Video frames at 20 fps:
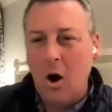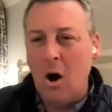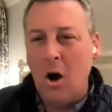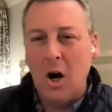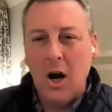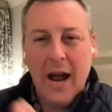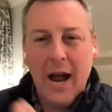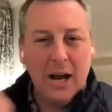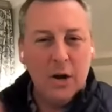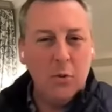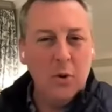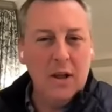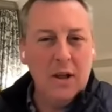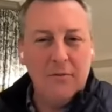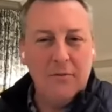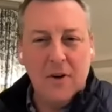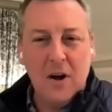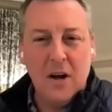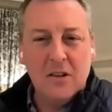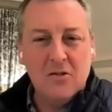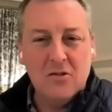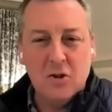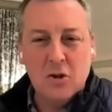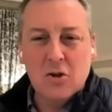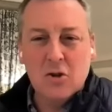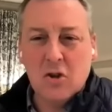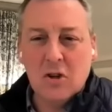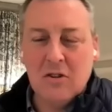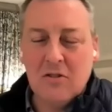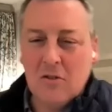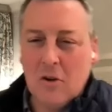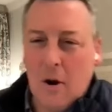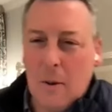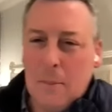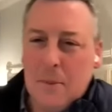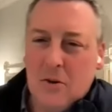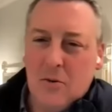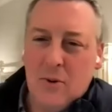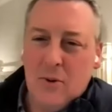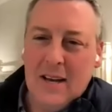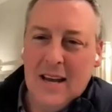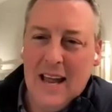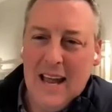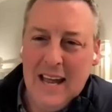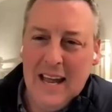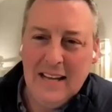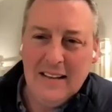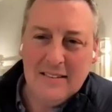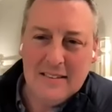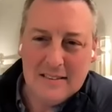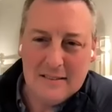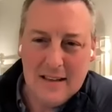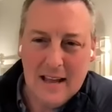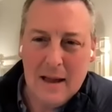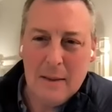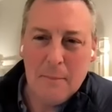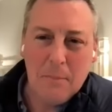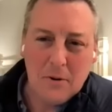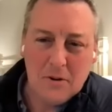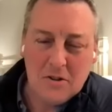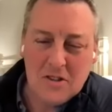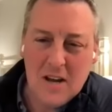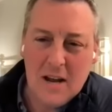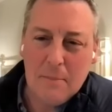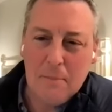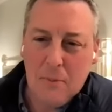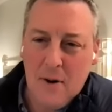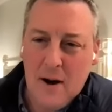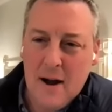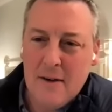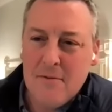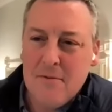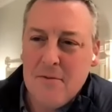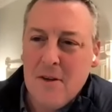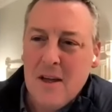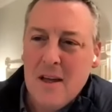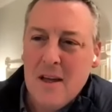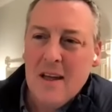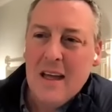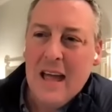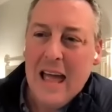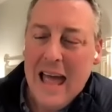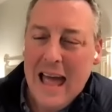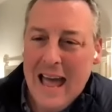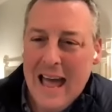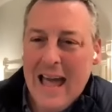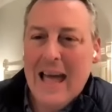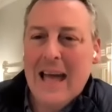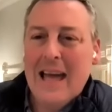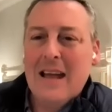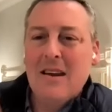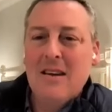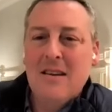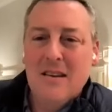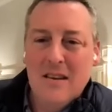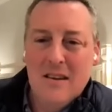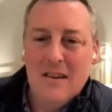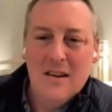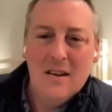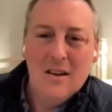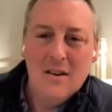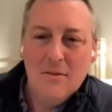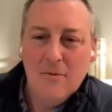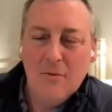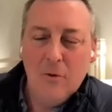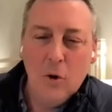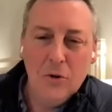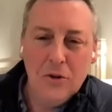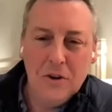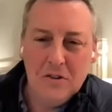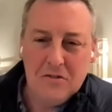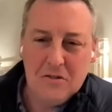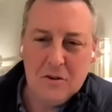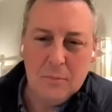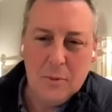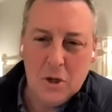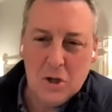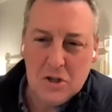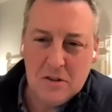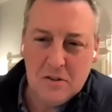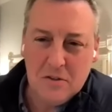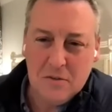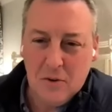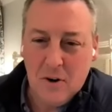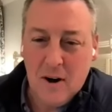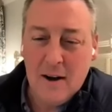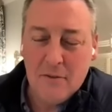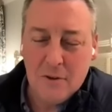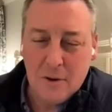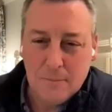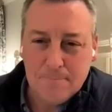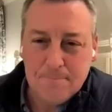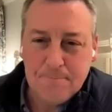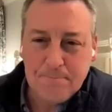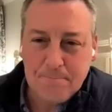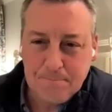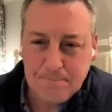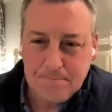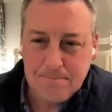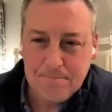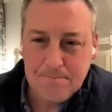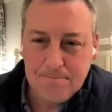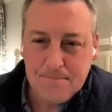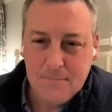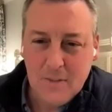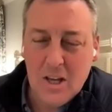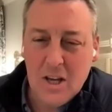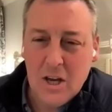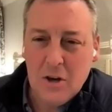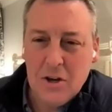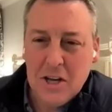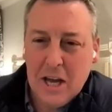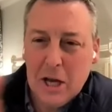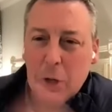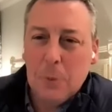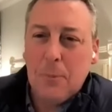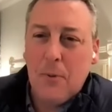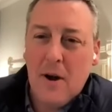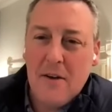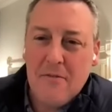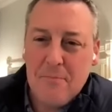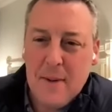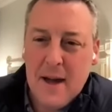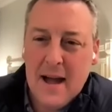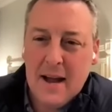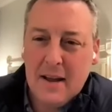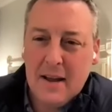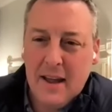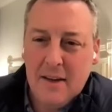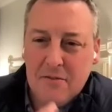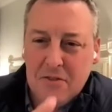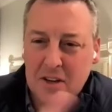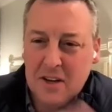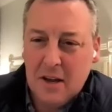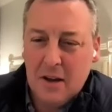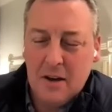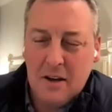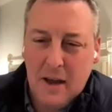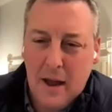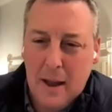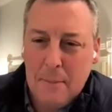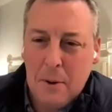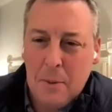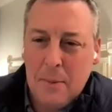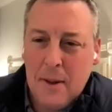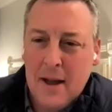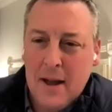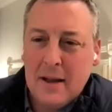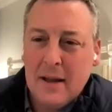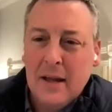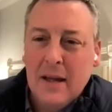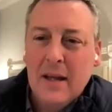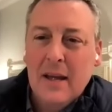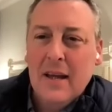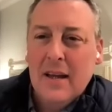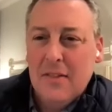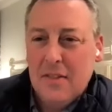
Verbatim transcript: our equity funds usually start between 8 to 10% pref and full distributions forever. You know, you get your pref back after you get your capital back,